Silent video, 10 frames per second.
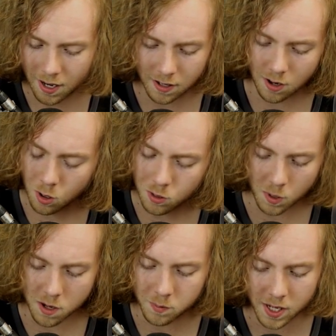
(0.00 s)
All
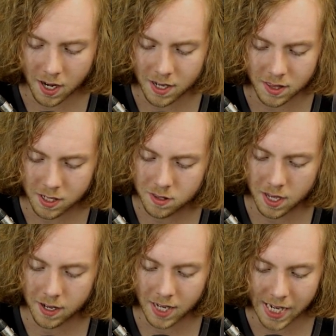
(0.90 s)
around, man, I think
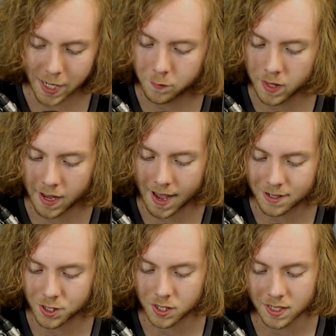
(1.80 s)
that if they
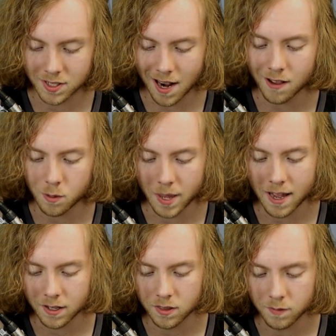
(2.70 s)
actually dial
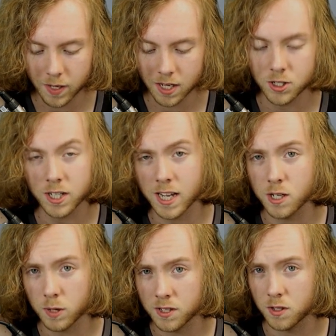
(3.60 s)
back the Vanishing Gauge
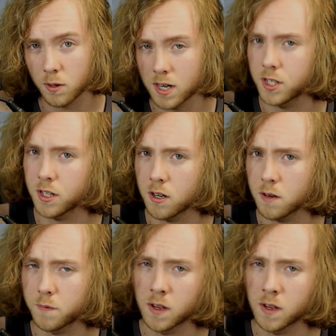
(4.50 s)
restoration nerf,